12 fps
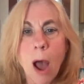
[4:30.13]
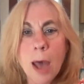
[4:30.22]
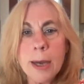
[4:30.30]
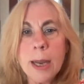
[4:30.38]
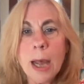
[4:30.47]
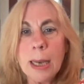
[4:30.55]

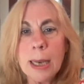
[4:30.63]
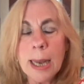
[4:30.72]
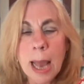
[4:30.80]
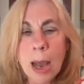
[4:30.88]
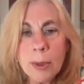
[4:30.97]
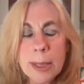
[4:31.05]
on
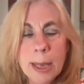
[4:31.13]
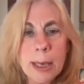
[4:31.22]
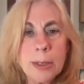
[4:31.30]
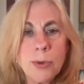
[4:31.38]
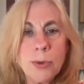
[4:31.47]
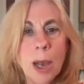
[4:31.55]
allowing
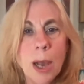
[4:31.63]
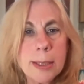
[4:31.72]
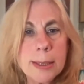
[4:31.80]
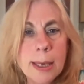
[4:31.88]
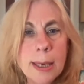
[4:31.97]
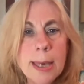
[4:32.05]
that nitric
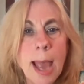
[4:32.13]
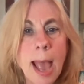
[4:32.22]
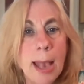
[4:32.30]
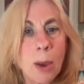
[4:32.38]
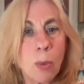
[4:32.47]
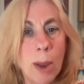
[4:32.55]
oxide to
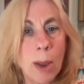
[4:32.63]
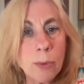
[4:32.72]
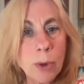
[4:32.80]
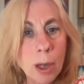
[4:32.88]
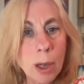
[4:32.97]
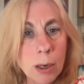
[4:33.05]
hang
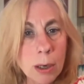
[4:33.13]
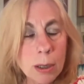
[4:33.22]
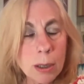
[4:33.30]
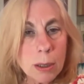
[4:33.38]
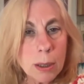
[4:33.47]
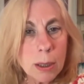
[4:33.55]
around
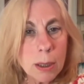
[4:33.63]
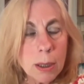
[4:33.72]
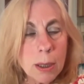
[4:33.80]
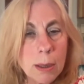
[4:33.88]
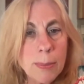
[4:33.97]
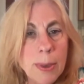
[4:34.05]
longer,
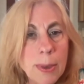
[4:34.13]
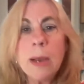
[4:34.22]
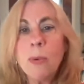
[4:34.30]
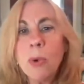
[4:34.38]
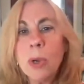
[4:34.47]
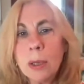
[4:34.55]
but
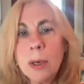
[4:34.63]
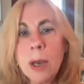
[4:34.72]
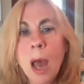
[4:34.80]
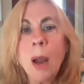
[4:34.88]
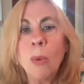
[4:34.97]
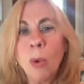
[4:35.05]
they will
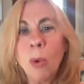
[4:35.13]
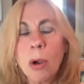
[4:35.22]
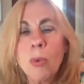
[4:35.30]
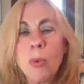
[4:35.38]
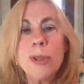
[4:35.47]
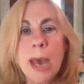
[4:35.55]
not
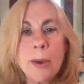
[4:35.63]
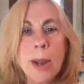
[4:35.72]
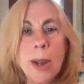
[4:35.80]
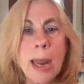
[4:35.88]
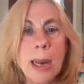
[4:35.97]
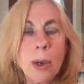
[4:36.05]
work
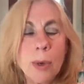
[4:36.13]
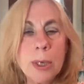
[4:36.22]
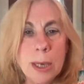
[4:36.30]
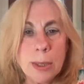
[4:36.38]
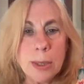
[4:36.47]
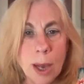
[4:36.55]
without
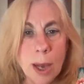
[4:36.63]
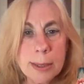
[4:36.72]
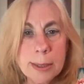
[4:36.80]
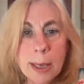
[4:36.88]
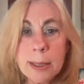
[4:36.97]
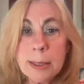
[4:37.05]
adequate nitric
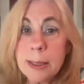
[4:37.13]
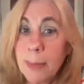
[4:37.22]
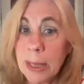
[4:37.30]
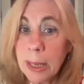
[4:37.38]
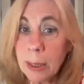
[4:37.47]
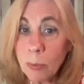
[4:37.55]
oxide to
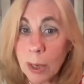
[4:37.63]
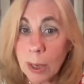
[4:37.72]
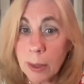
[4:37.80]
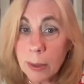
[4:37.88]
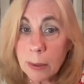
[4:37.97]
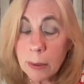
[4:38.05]
begin
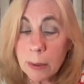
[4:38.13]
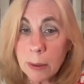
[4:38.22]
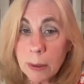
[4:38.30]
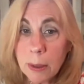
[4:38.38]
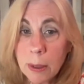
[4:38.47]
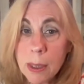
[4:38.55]
with.
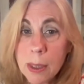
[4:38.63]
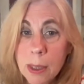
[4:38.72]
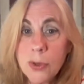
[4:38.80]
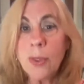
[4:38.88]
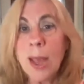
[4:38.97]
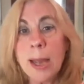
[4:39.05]

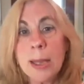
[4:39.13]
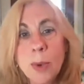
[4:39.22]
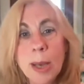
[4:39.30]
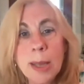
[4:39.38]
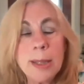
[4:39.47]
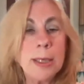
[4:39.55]
So that's
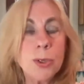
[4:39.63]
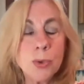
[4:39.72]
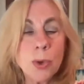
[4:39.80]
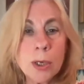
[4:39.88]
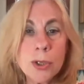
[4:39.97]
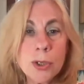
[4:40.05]
why these
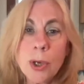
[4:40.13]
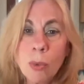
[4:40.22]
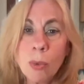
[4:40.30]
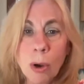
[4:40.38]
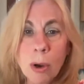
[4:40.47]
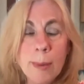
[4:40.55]
drugs
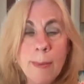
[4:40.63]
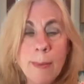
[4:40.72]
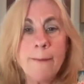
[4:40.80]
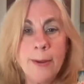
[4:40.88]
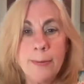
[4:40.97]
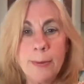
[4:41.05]
don't work in
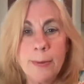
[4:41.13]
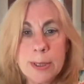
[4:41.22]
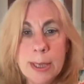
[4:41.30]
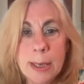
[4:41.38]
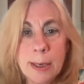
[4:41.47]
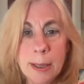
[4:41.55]
about
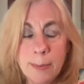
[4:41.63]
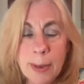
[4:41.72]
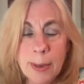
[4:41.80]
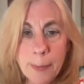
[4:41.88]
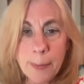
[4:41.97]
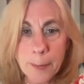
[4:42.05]
50% of the
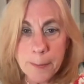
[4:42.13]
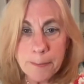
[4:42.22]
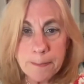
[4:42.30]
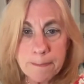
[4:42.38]
people.